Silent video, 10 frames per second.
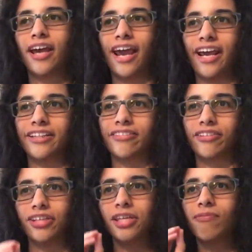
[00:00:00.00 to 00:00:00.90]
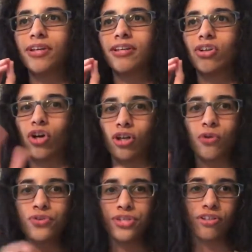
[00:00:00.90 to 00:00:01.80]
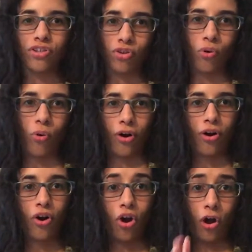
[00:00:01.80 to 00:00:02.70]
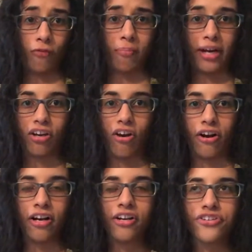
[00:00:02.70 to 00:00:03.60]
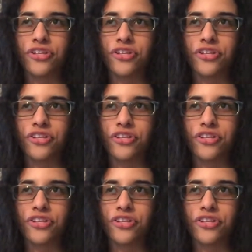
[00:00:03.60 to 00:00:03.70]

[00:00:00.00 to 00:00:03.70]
And even closing the door of my car.